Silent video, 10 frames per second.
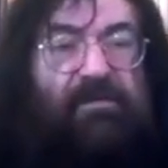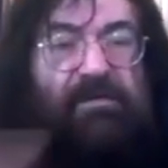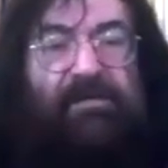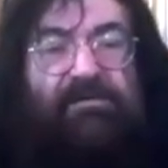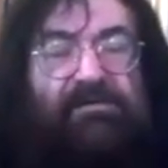
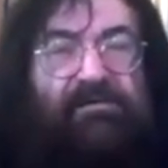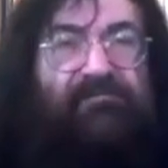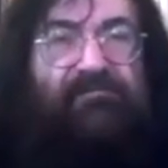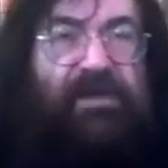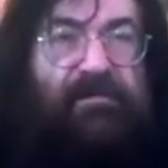not to
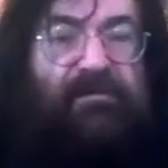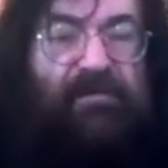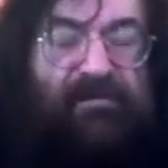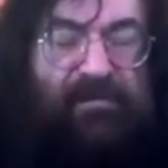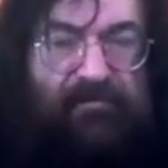defend
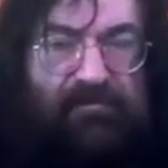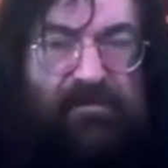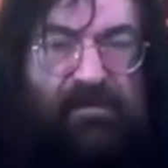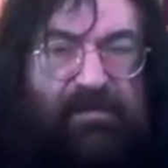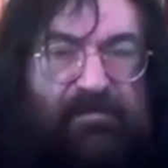that
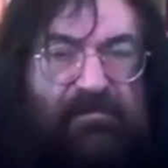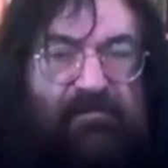kind